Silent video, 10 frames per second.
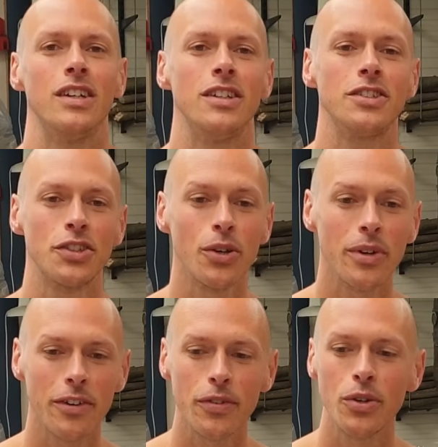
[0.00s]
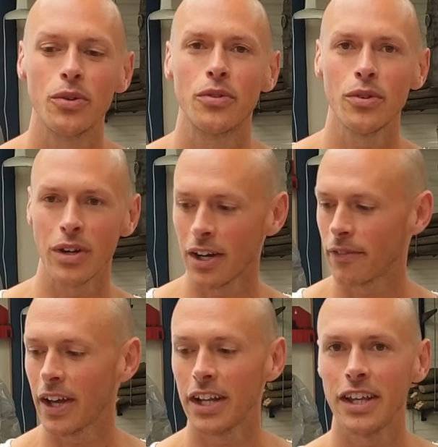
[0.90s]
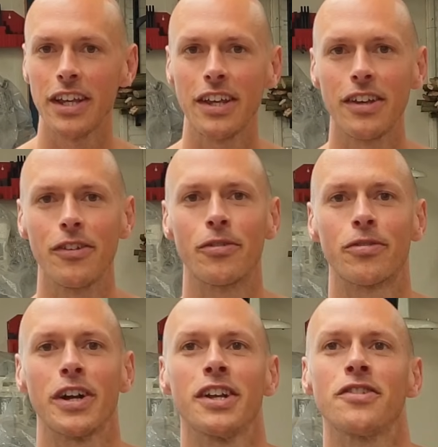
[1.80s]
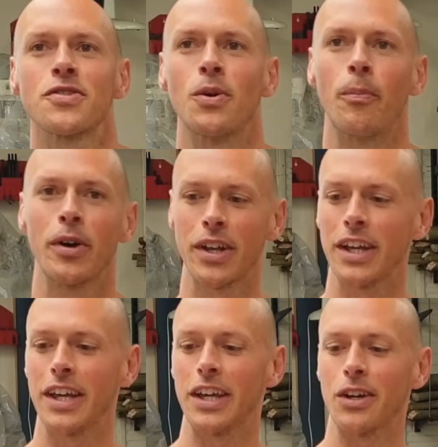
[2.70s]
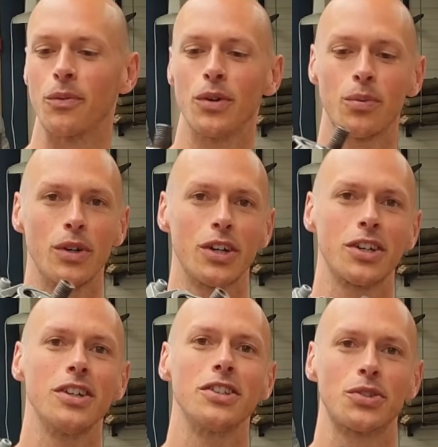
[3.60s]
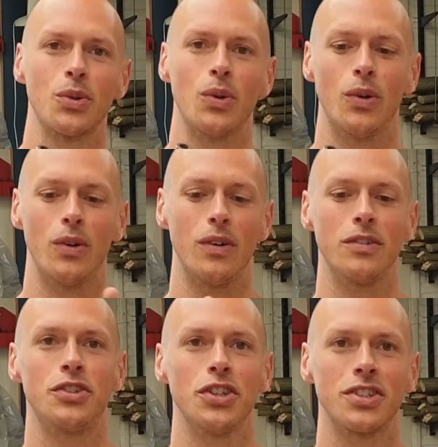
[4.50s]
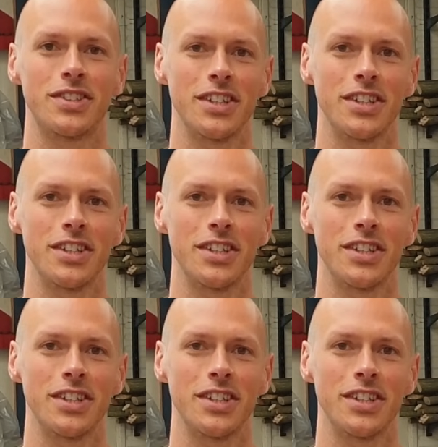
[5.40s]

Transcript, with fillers: So if you do have any friends or budding woodworkers or just